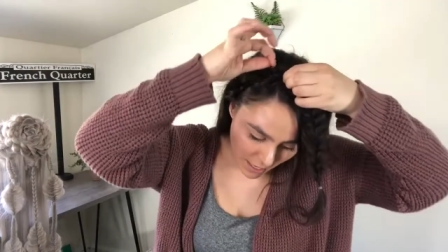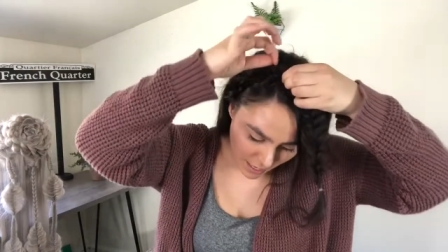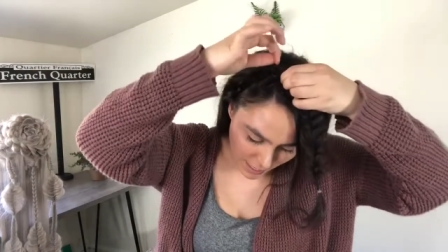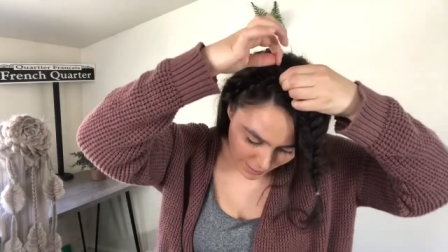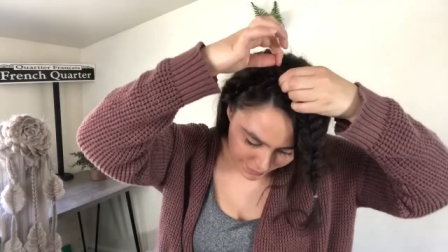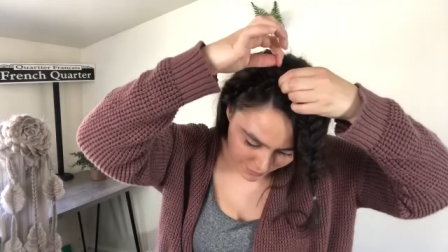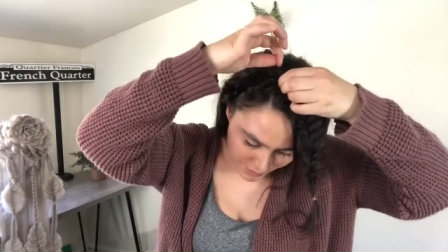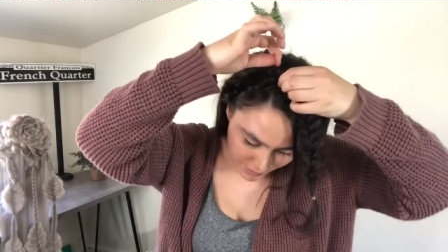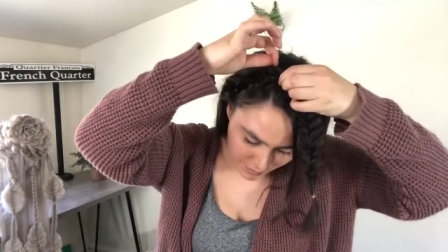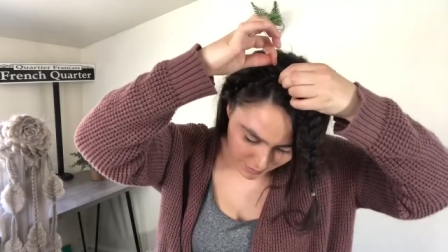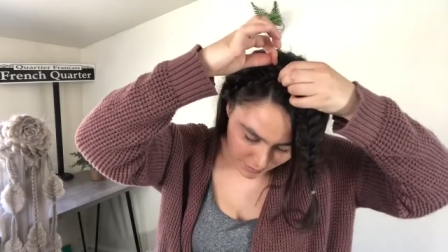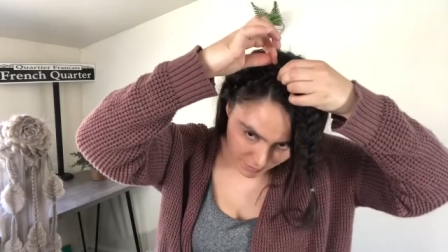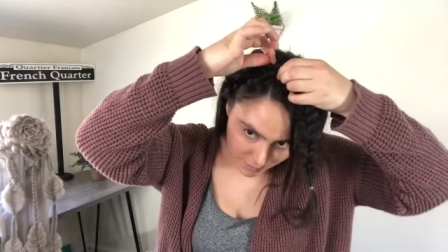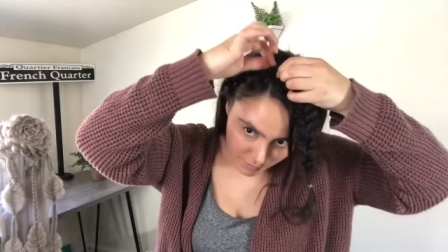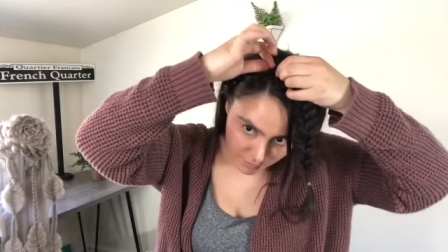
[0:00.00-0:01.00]
And then
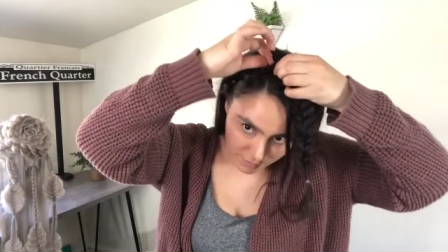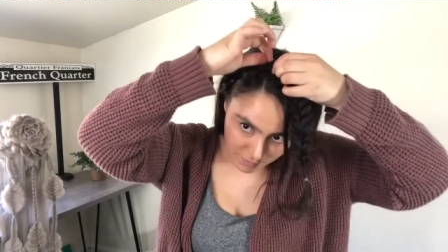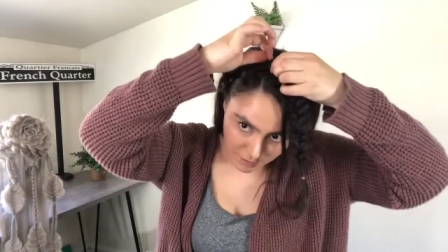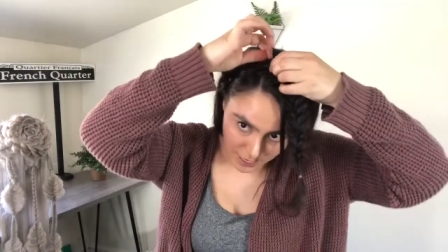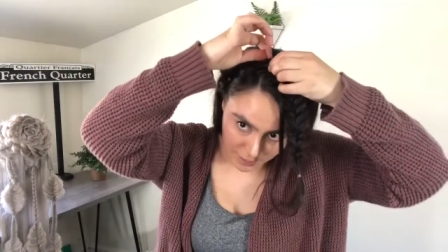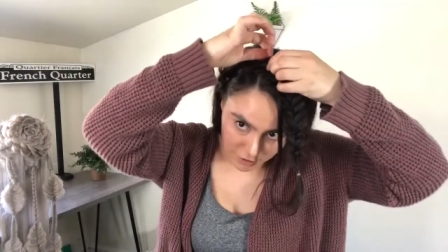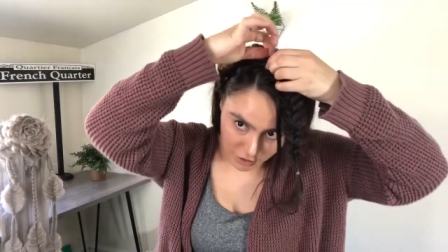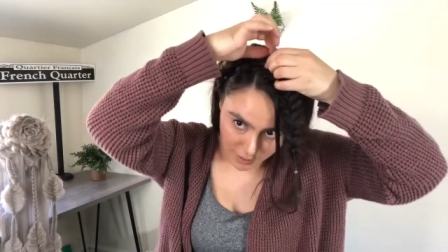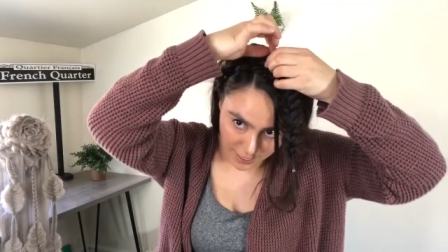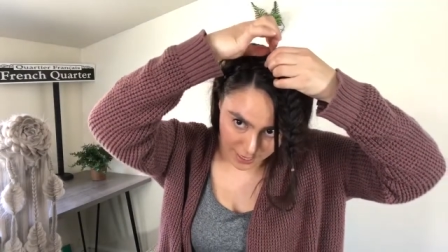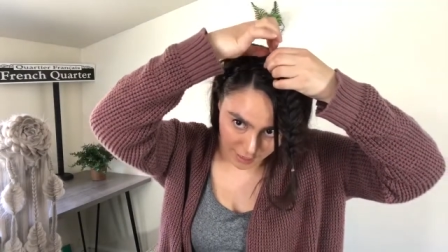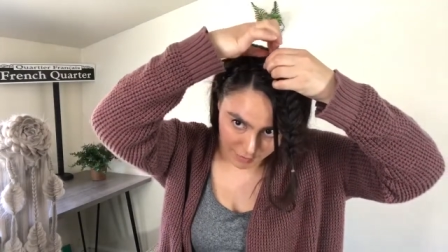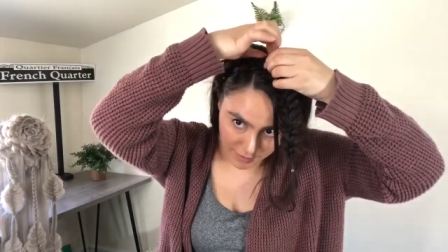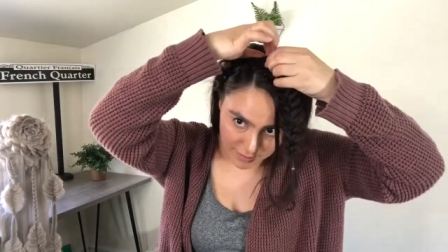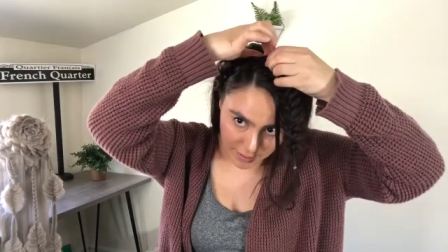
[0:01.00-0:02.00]
catch the
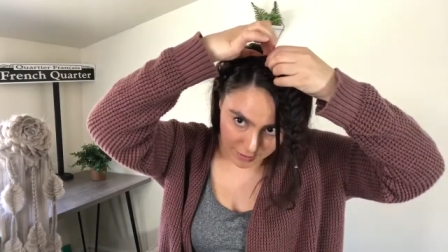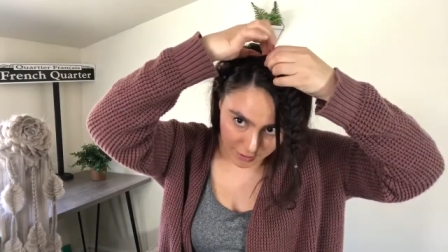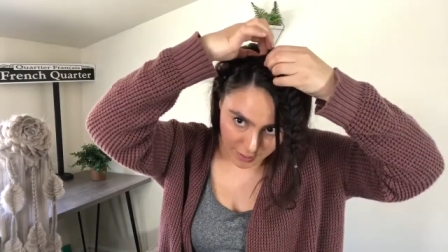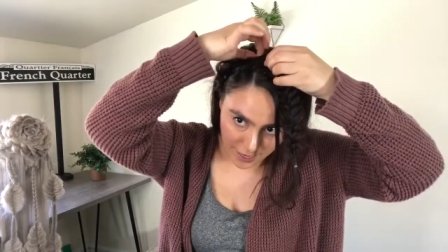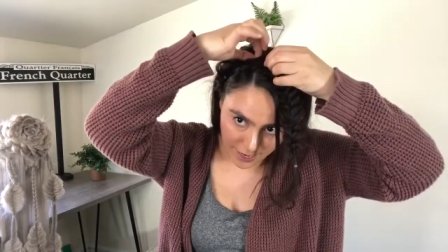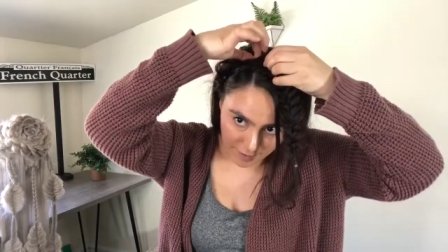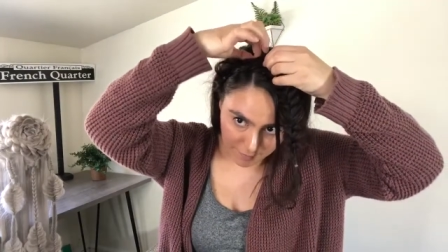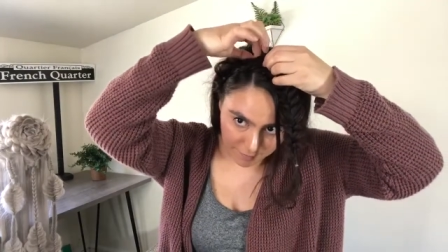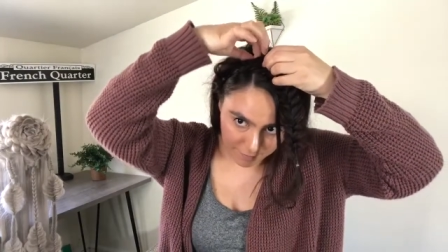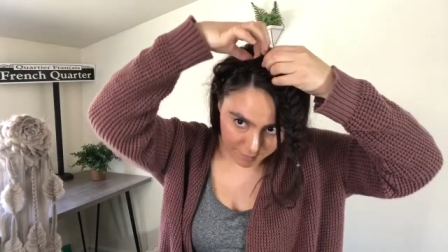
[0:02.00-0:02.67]
hair that's on your head.